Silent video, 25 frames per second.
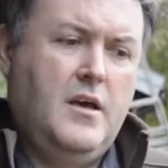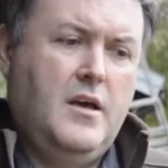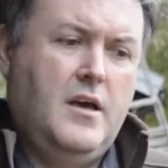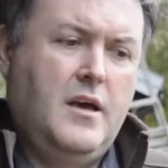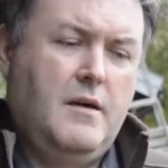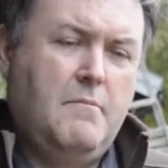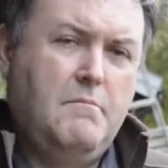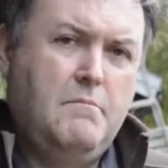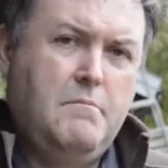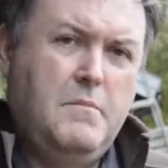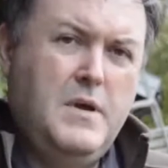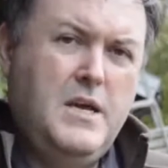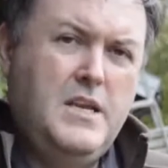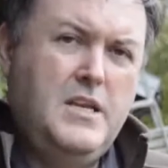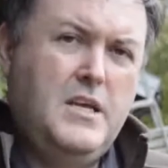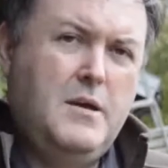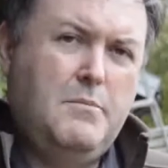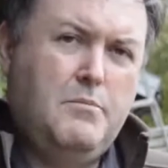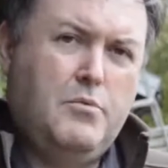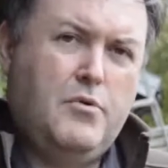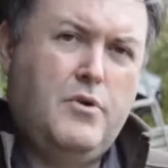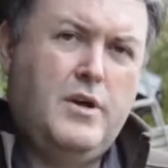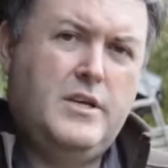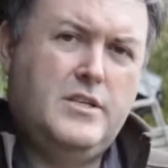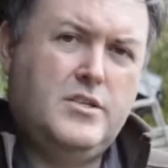media
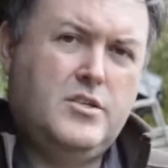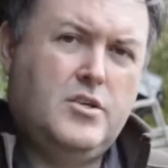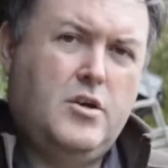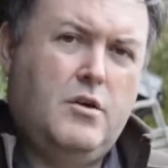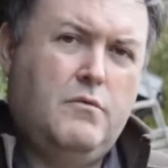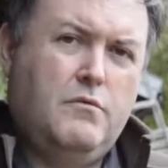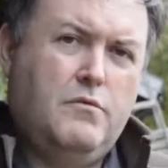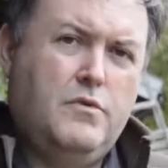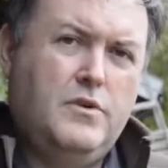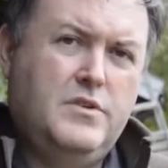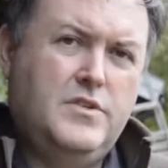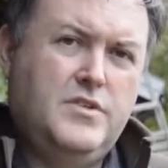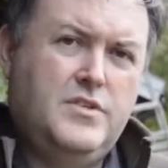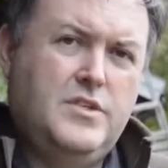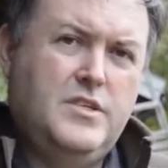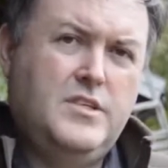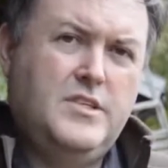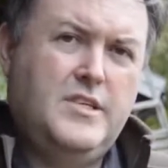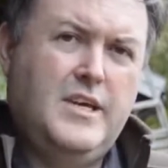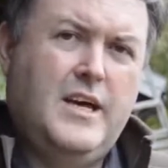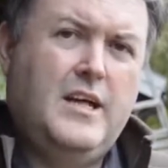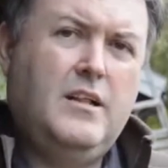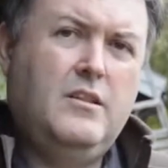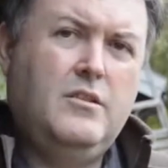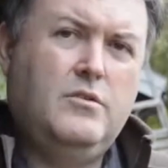press conference to
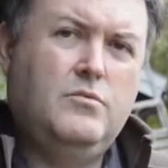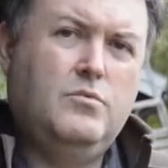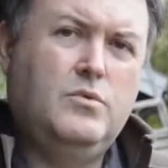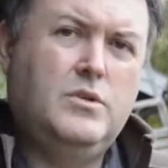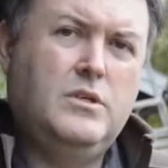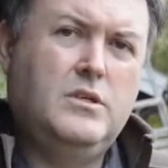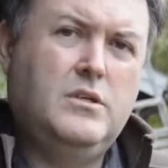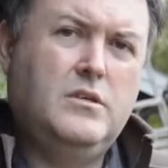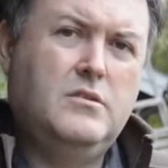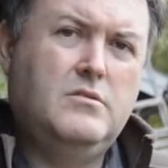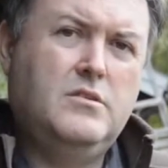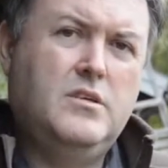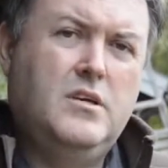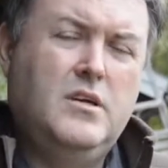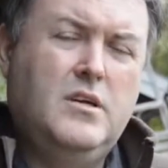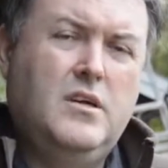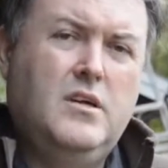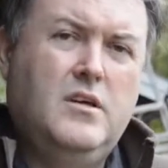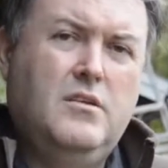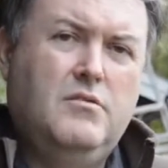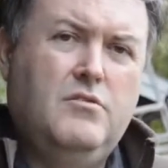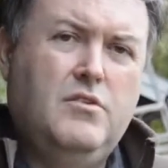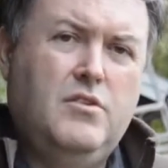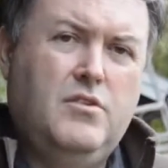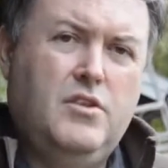tell the world
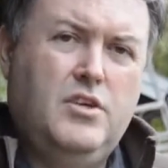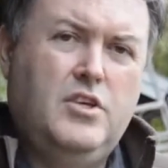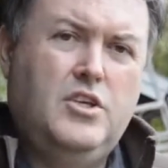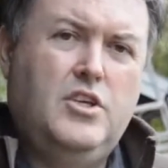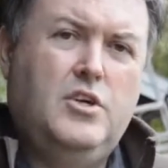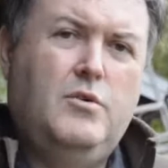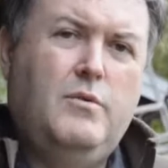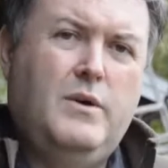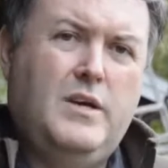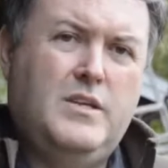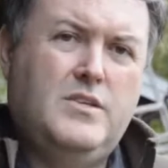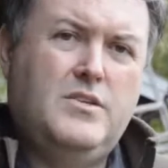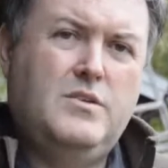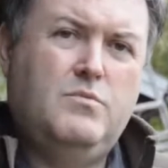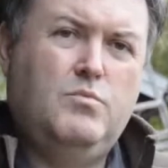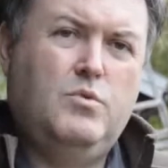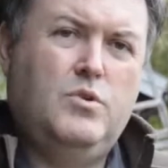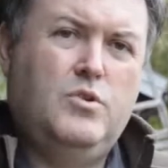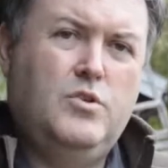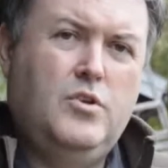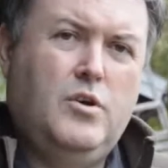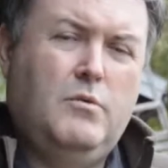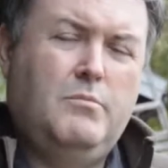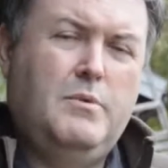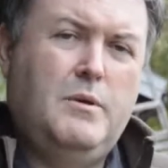that the US will
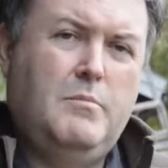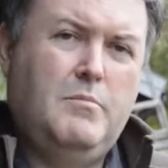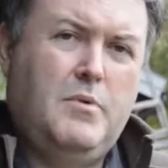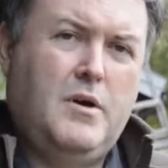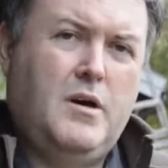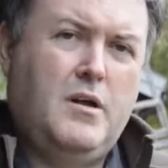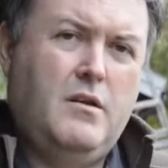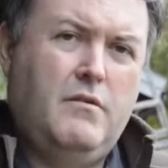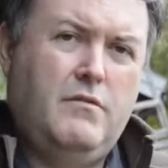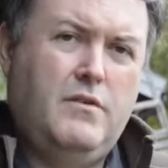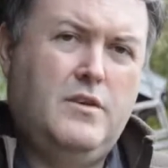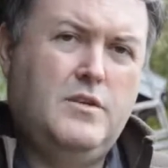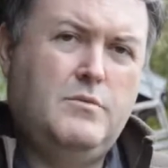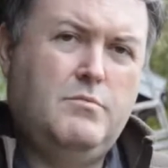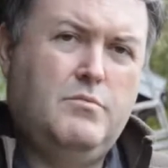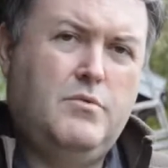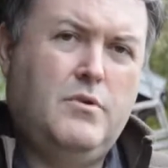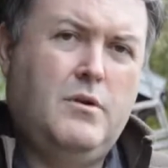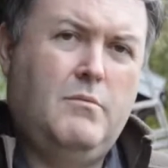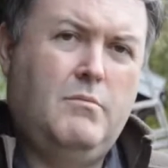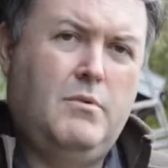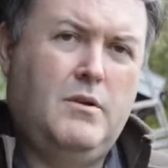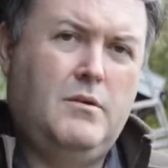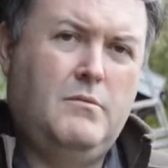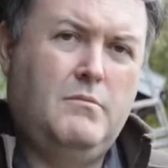not be part of this
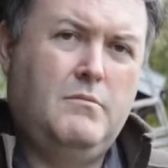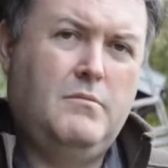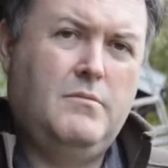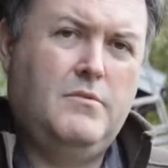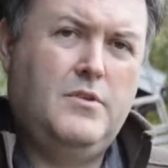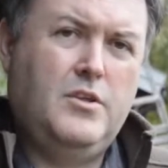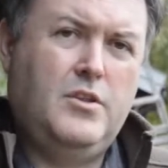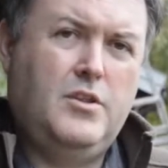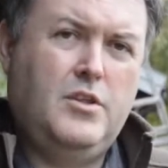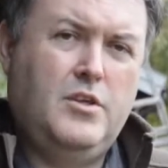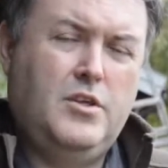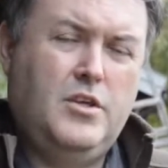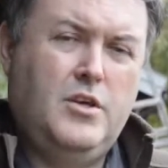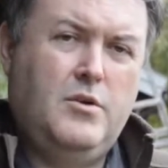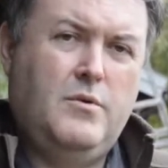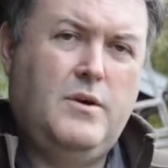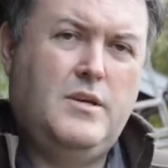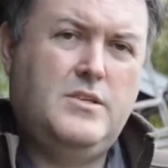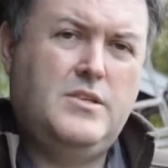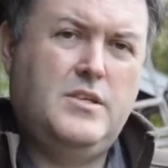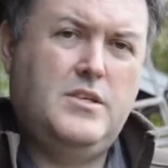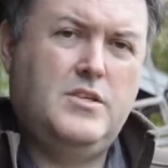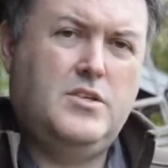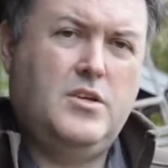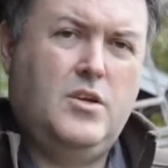problem, that the
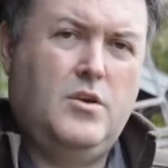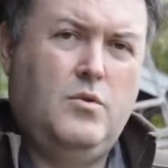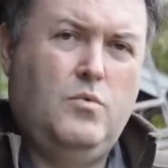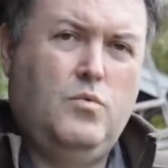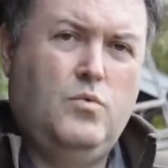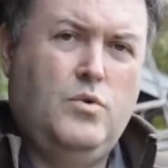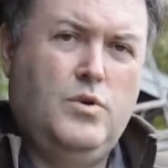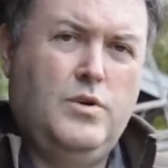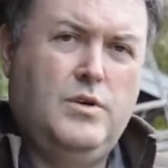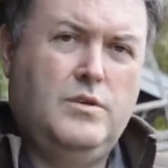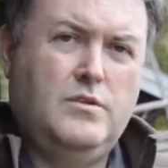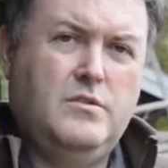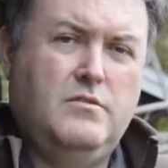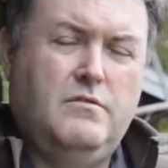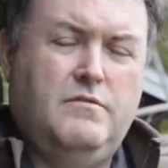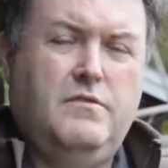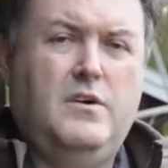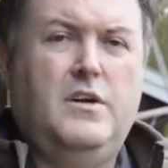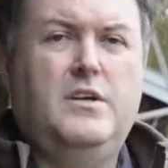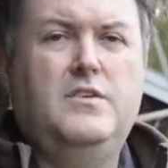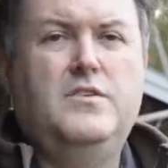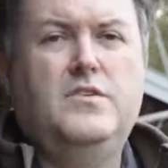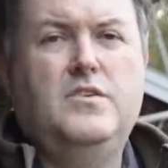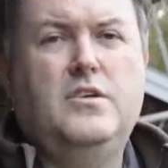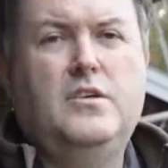US is going to work to
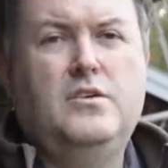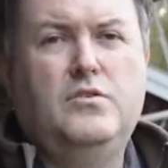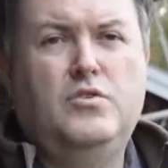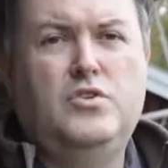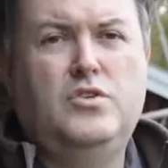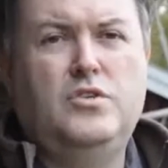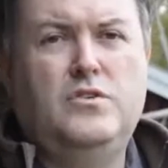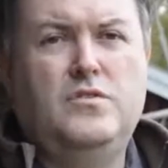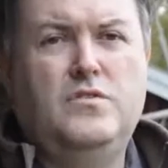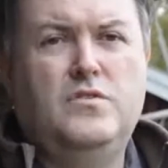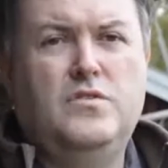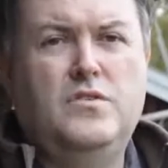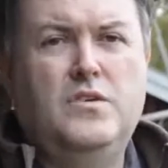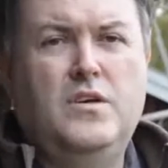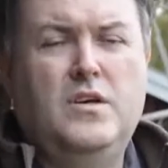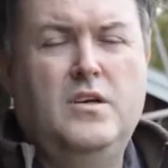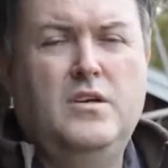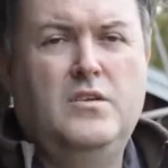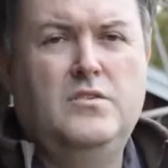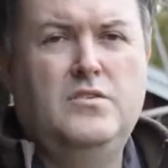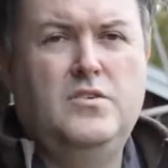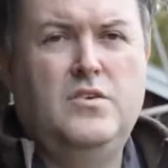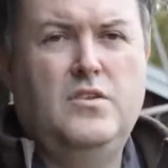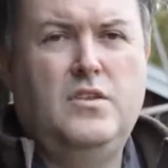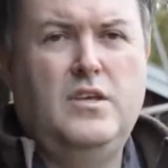find solutions
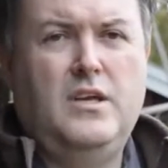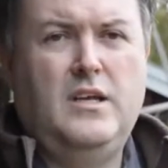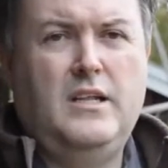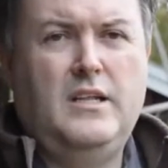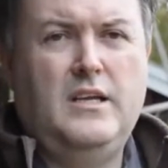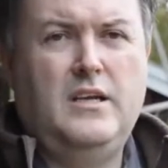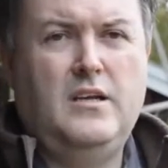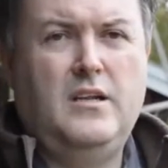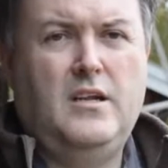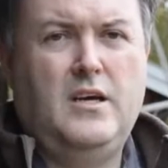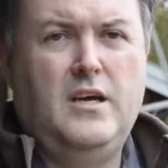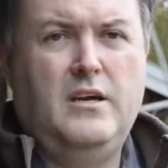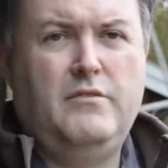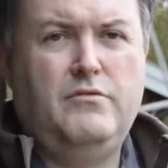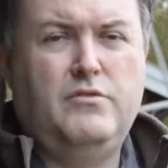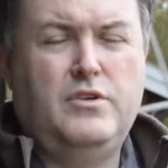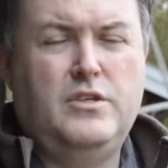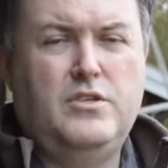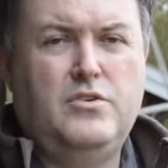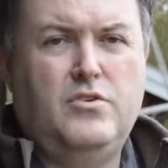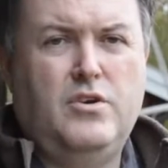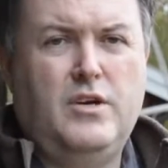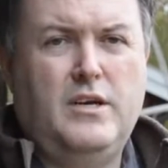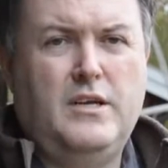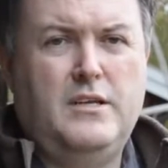to the illegal ivory
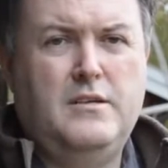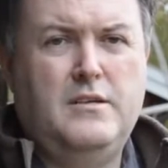trade.